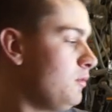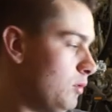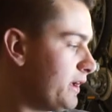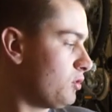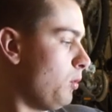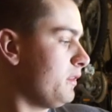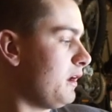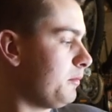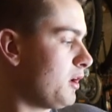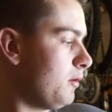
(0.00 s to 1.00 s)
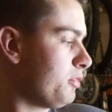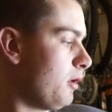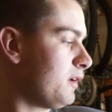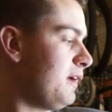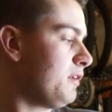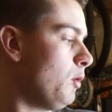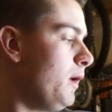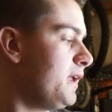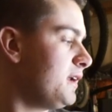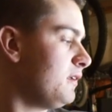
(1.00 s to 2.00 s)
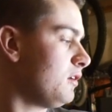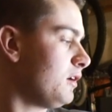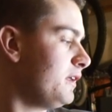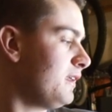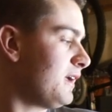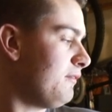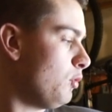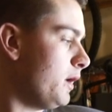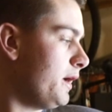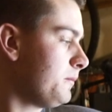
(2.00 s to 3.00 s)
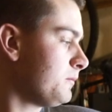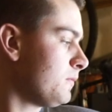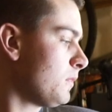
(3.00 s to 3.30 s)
like the one that I'm throw, giving away to, or in the giveaway,